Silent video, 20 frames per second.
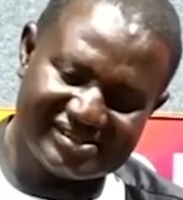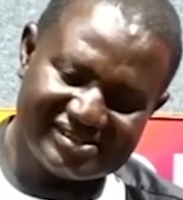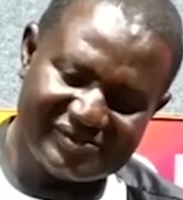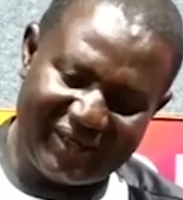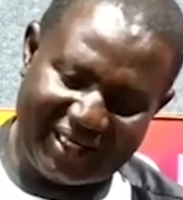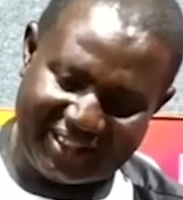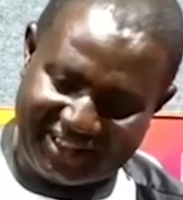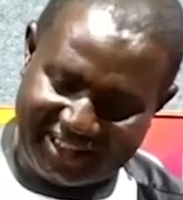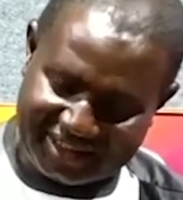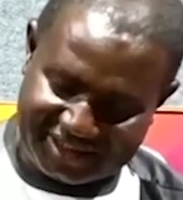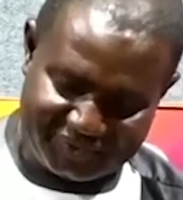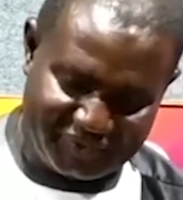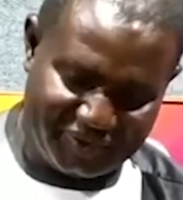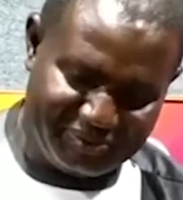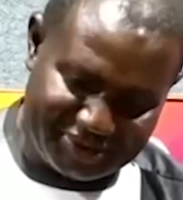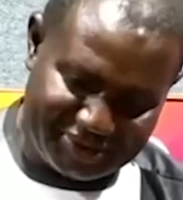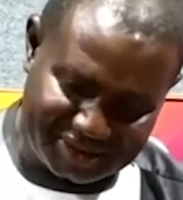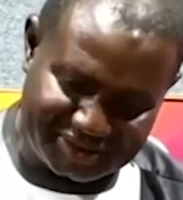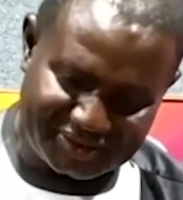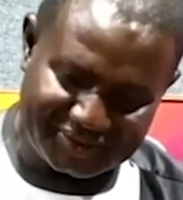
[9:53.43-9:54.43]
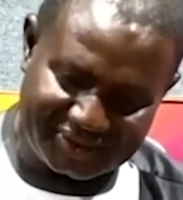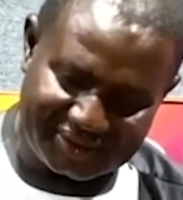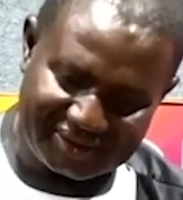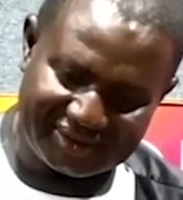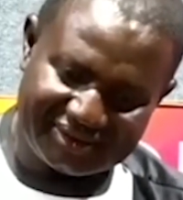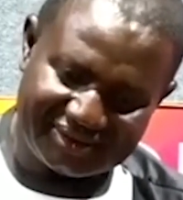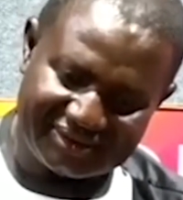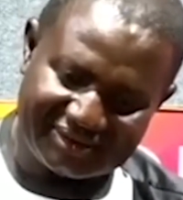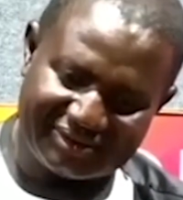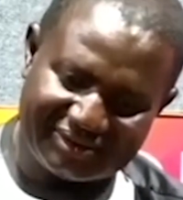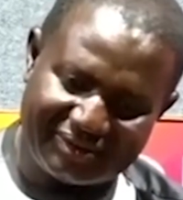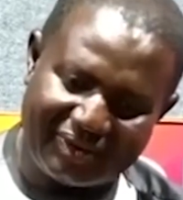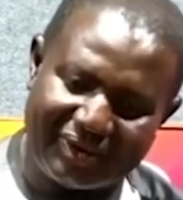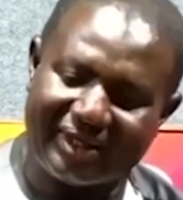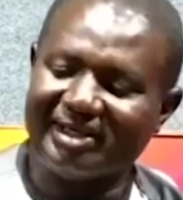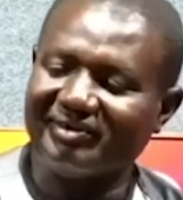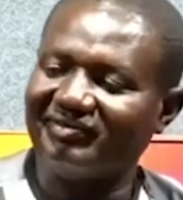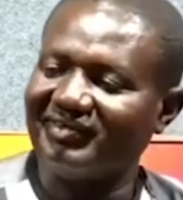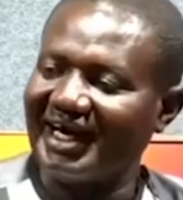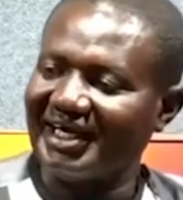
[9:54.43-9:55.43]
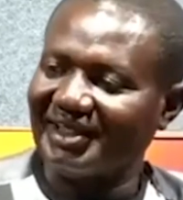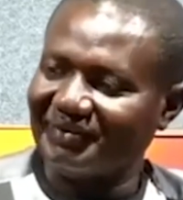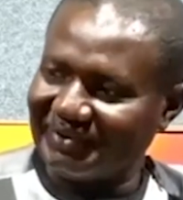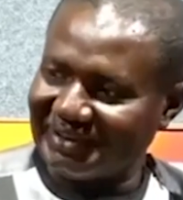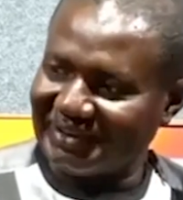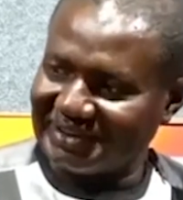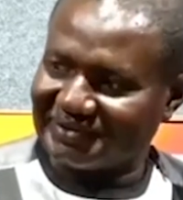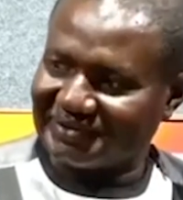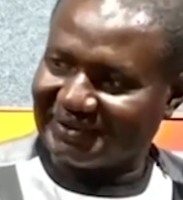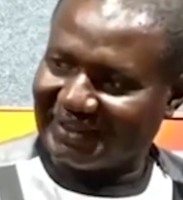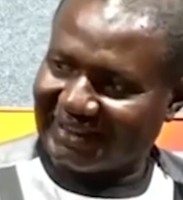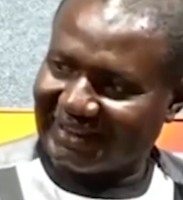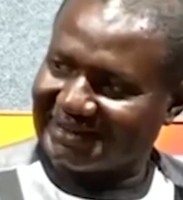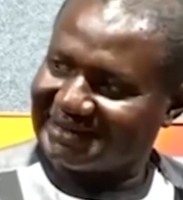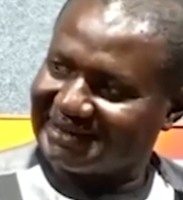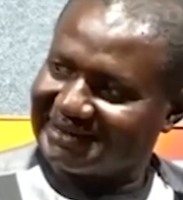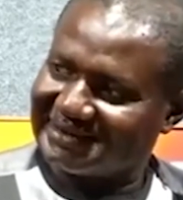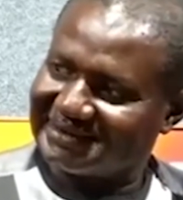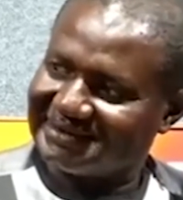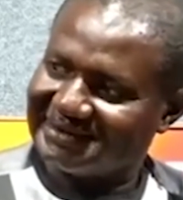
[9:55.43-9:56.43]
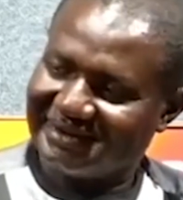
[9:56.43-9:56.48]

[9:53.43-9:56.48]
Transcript: well, yes, we mentioned undervaluation. That is